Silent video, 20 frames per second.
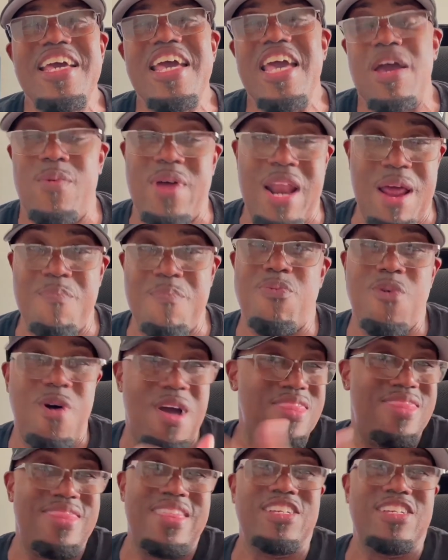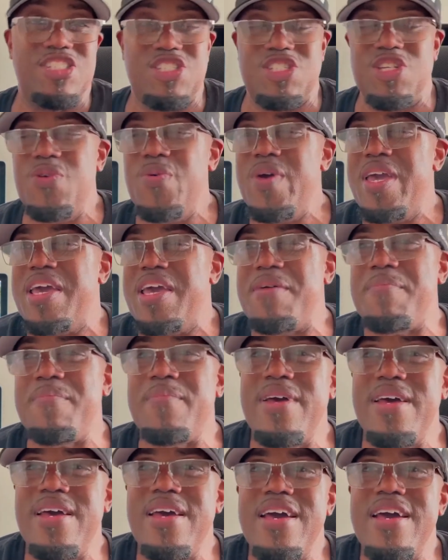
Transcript: And when I brought this to him,